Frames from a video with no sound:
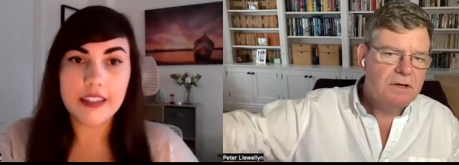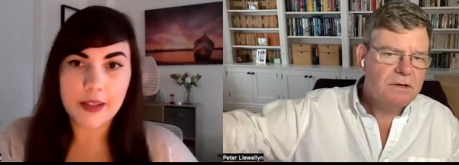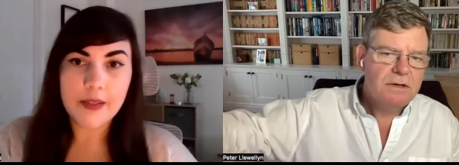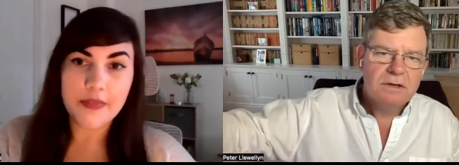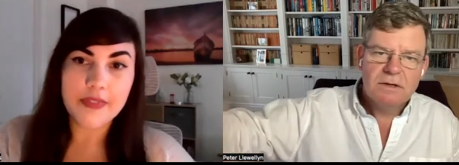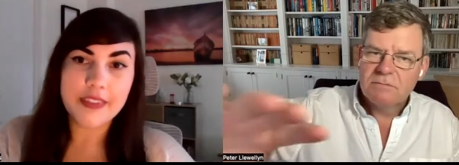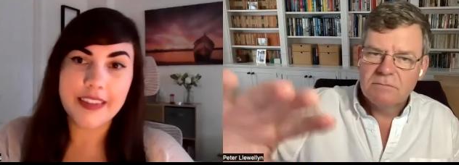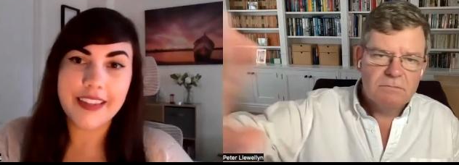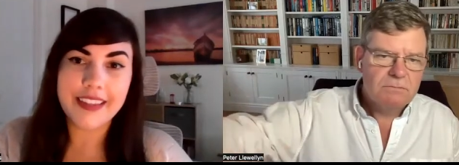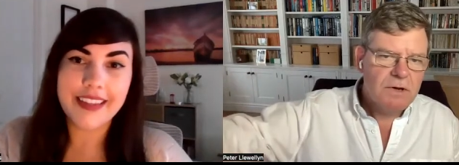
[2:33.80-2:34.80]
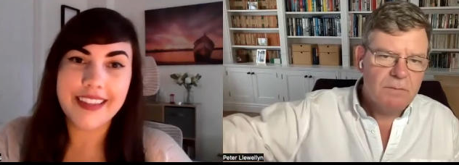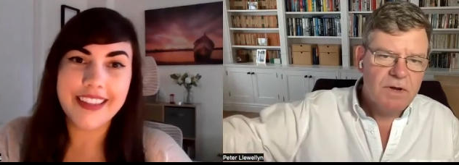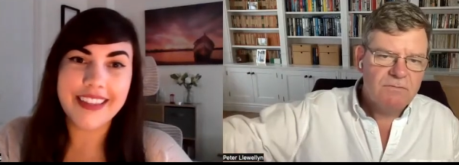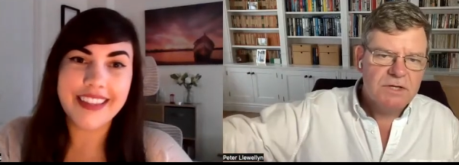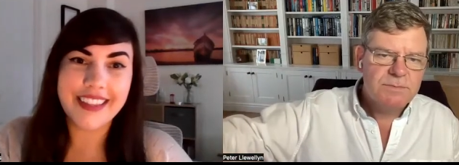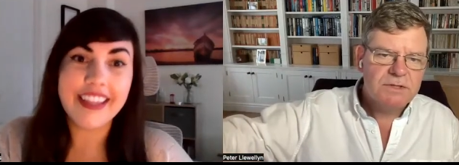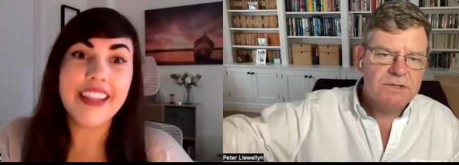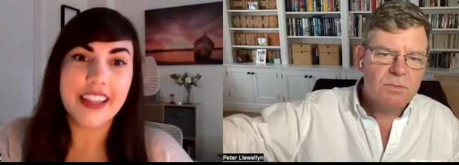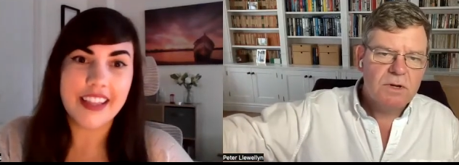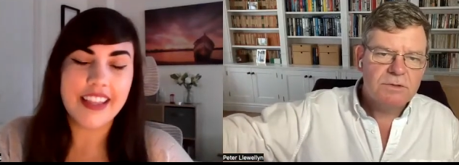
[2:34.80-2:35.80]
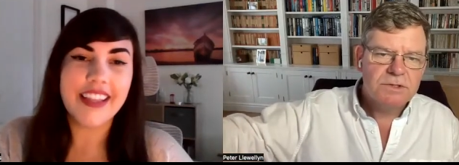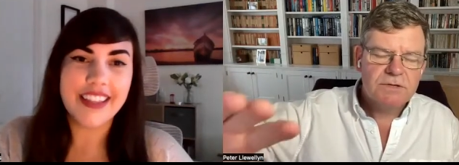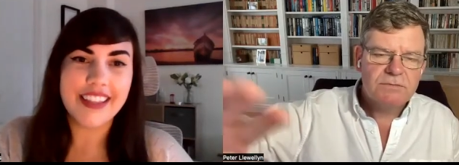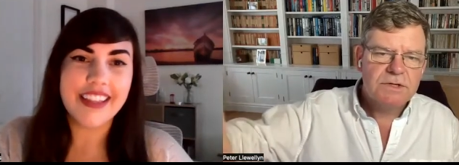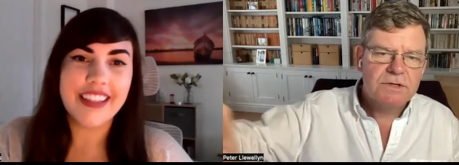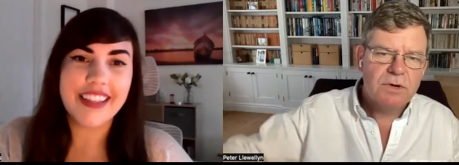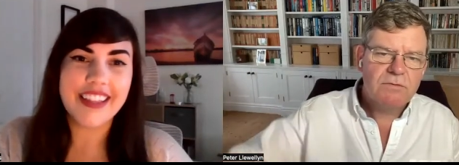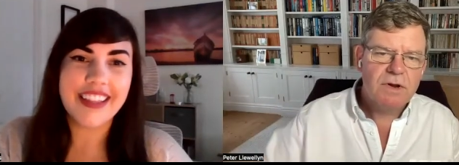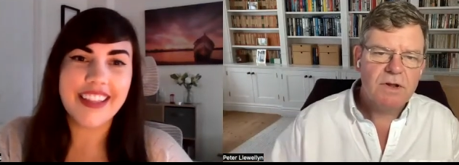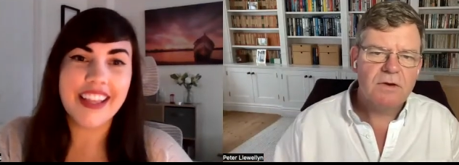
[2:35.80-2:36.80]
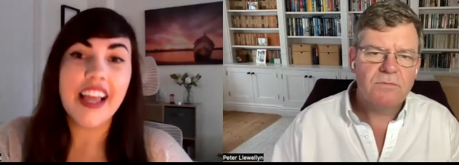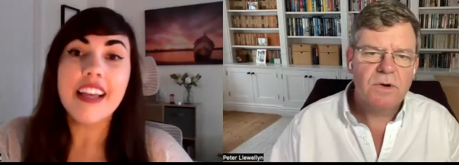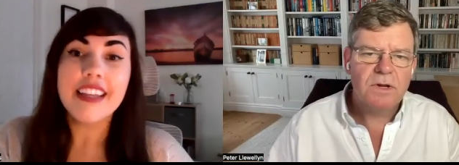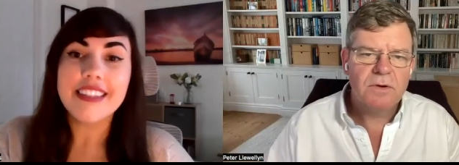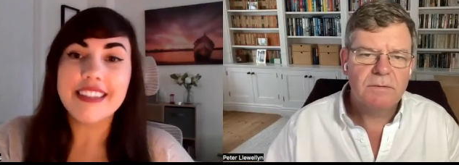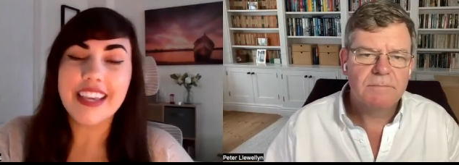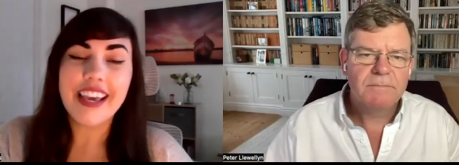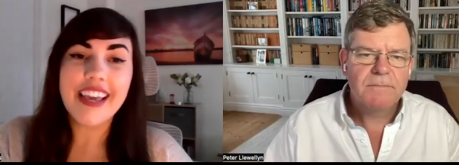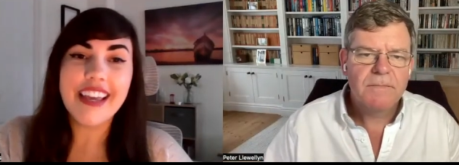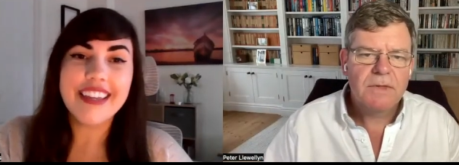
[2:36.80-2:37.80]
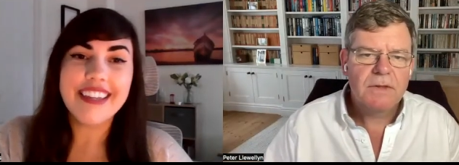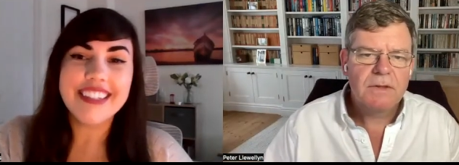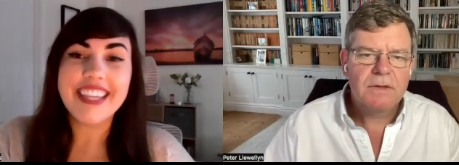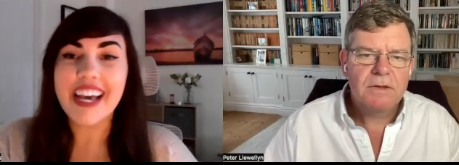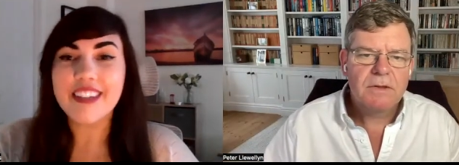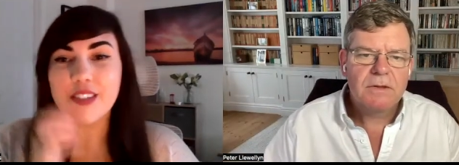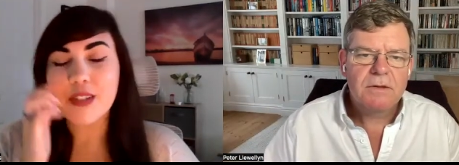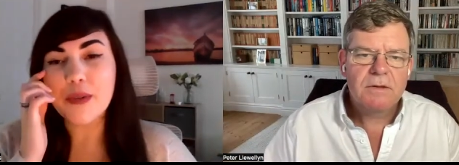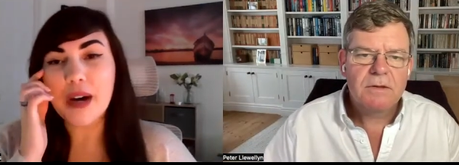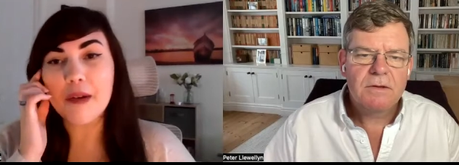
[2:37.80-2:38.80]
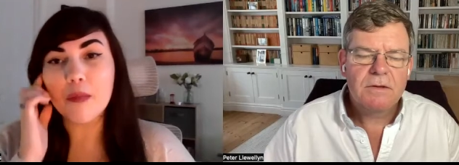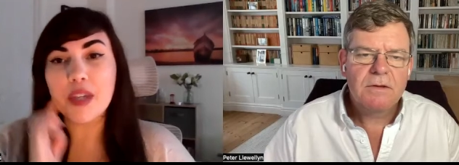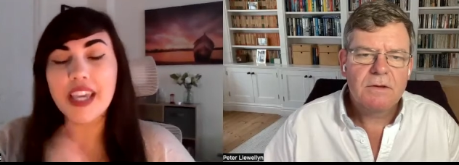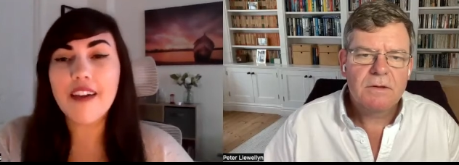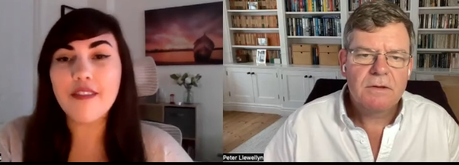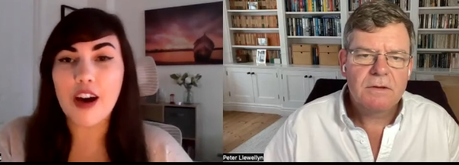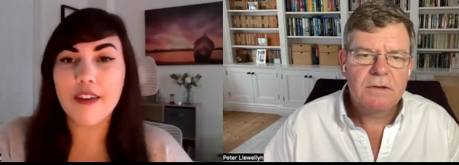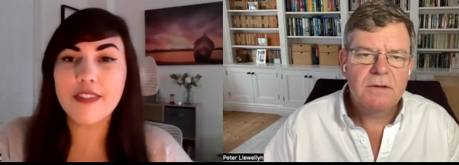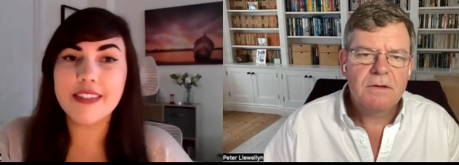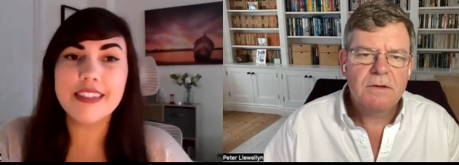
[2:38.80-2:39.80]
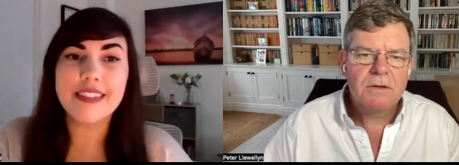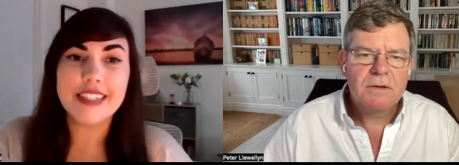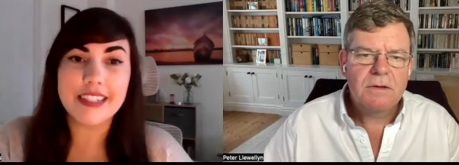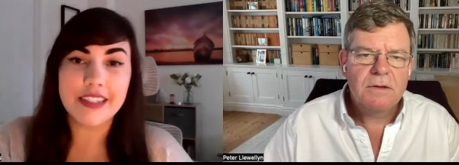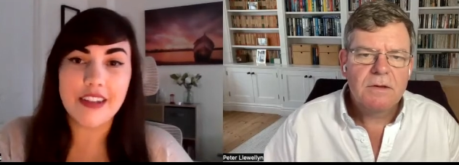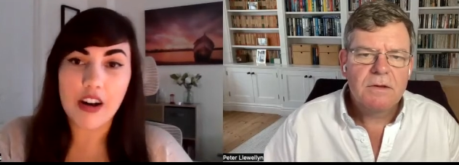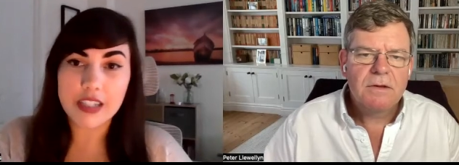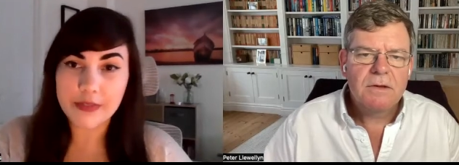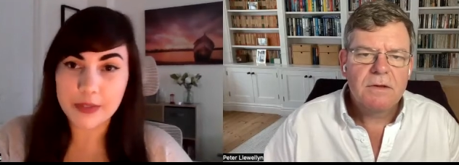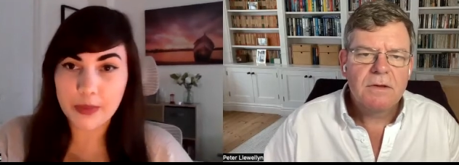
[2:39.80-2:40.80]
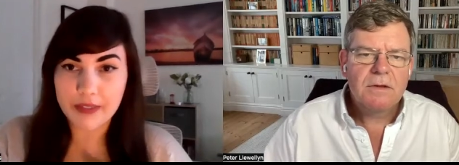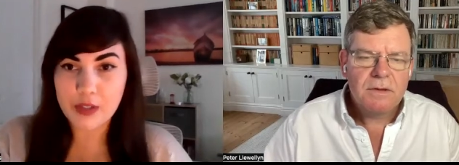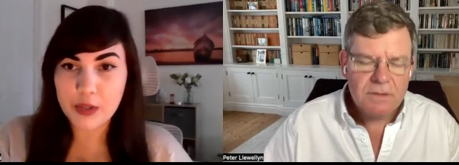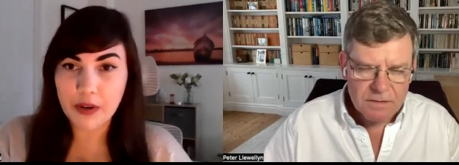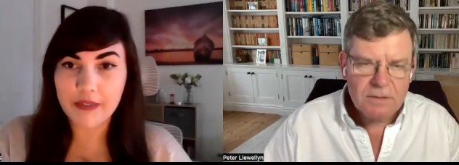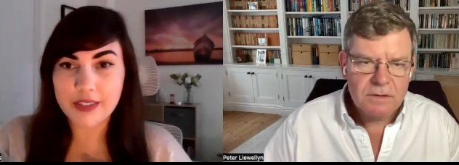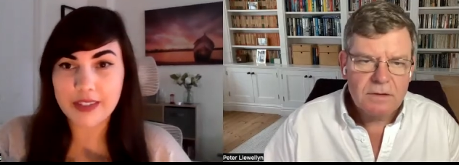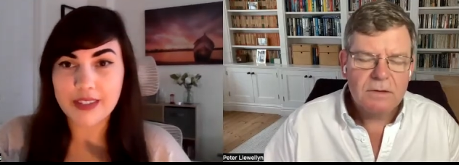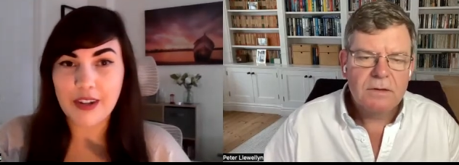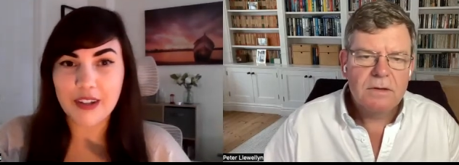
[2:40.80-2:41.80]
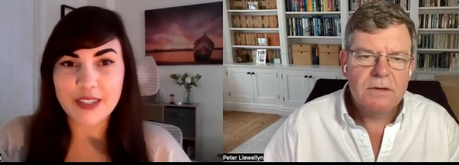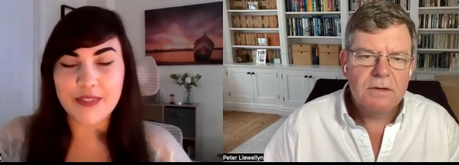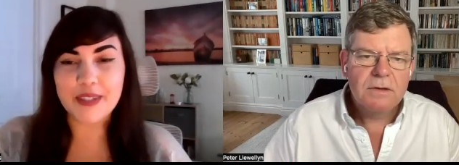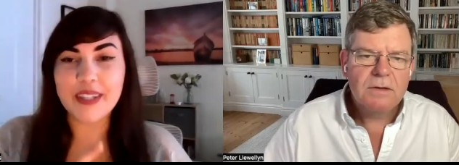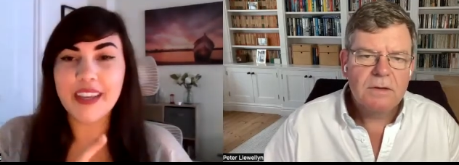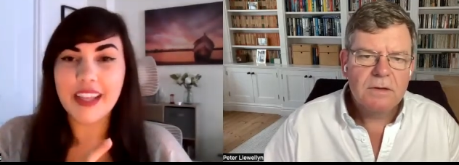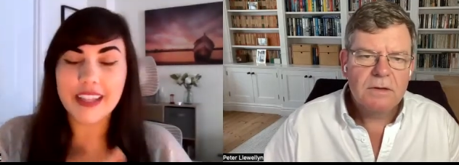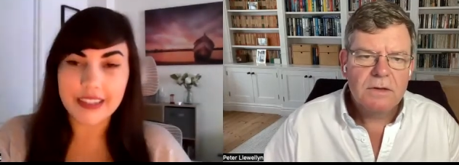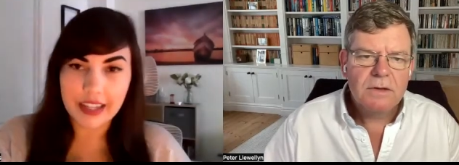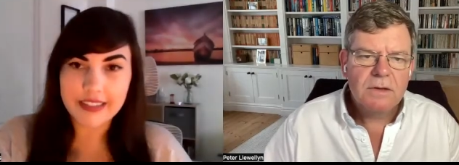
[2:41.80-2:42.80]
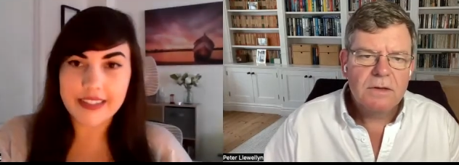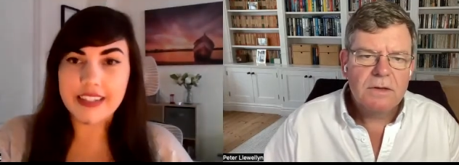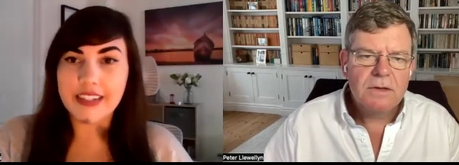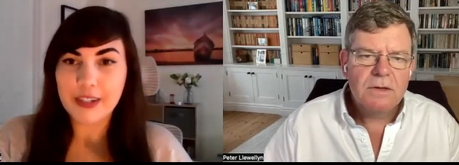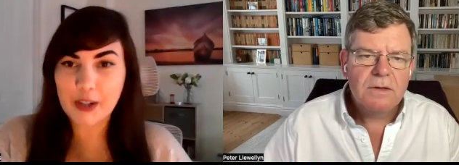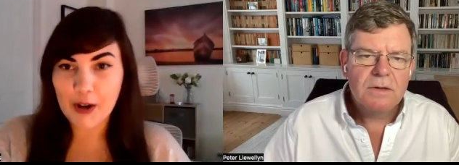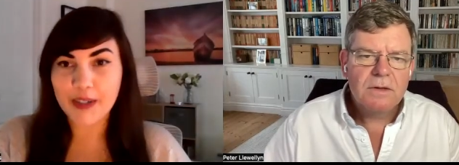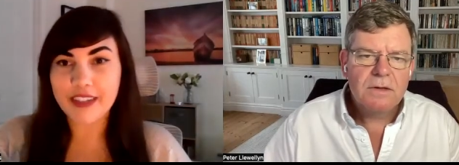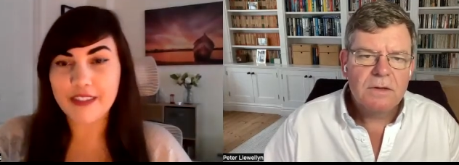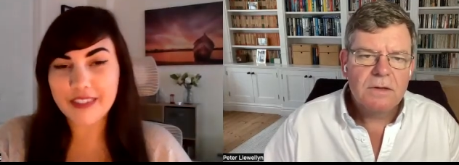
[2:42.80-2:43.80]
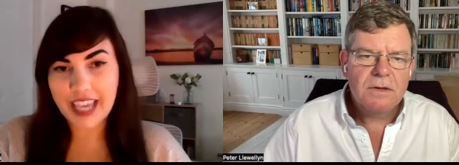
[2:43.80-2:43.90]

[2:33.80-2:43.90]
Speaker 1: in various parts of the world. Just give us a quick rundown of where you yeah. are.
Speaker 2: Yeah, so um, we have offices in Oxford. We have two offices in Oxford, London, Cardiff,